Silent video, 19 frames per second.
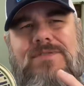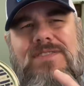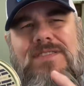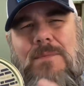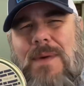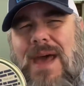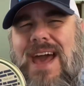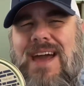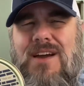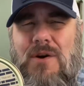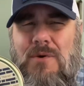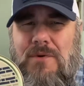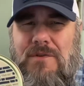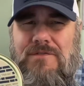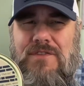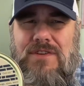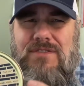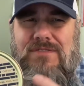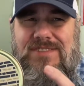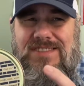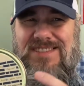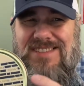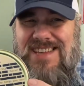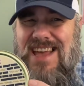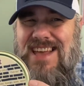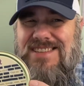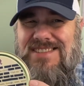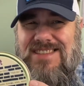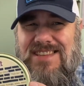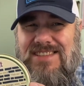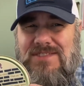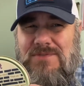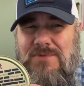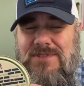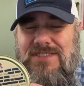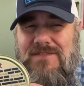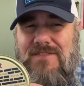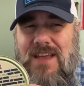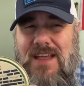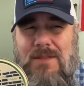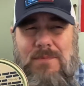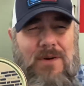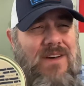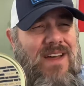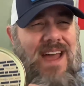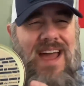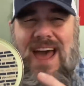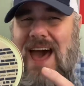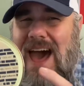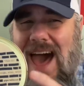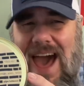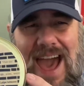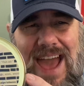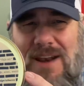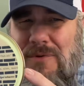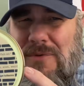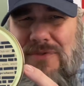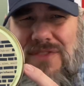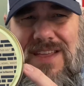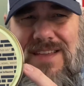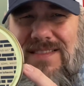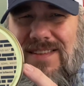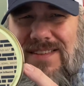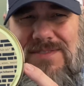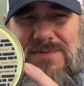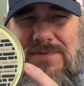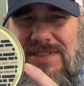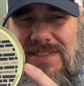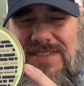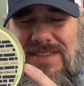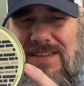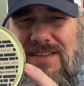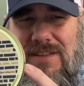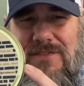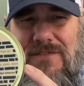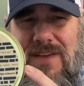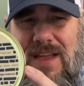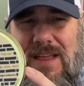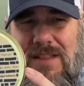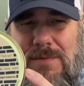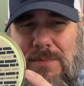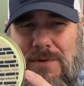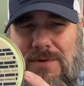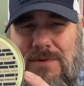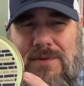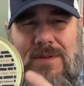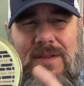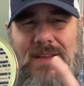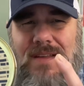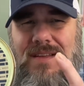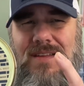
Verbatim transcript: Tobacco Reviews says this one's available. I don't think this one's still available.